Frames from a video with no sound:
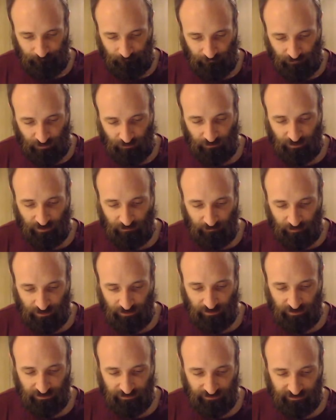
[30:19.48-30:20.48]
Okay,
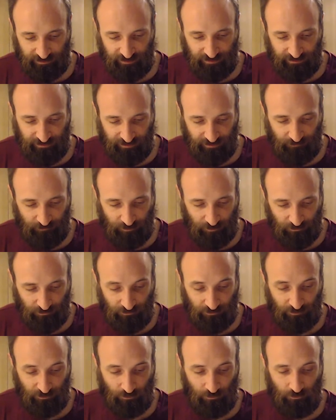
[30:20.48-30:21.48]
buried inside 10 moves.
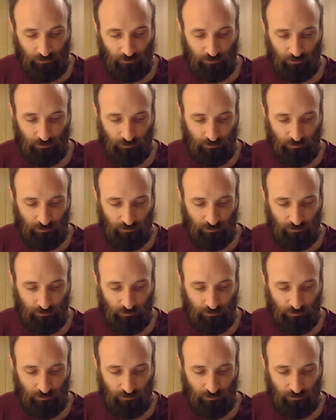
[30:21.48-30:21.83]
Whew.